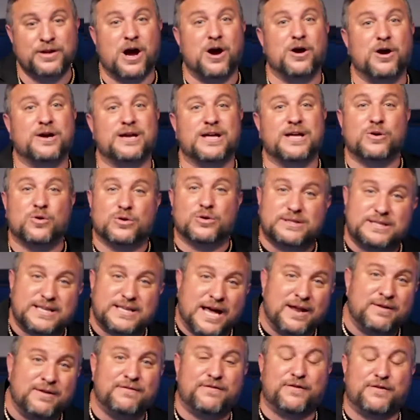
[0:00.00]
Oregon or
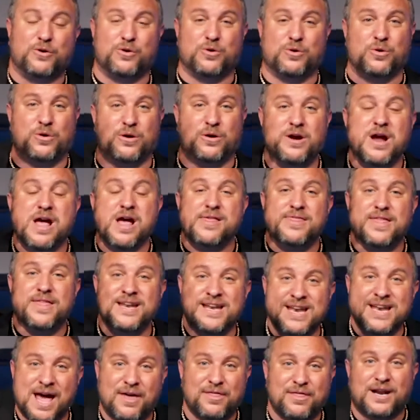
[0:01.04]
Denver or the
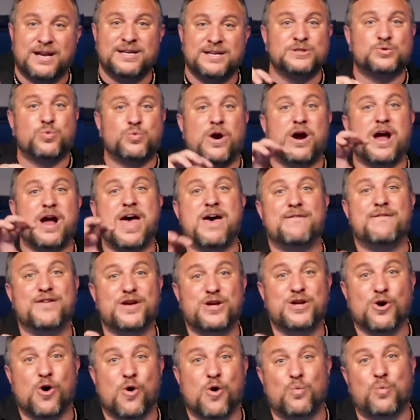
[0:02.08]
Netherlands, wherever
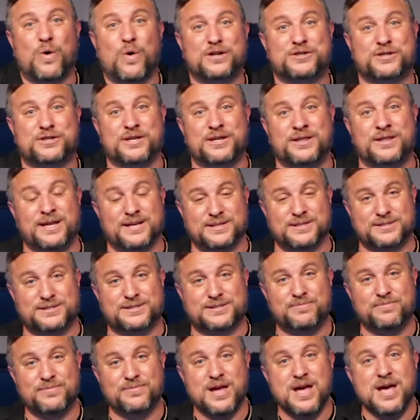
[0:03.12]
you're watching this,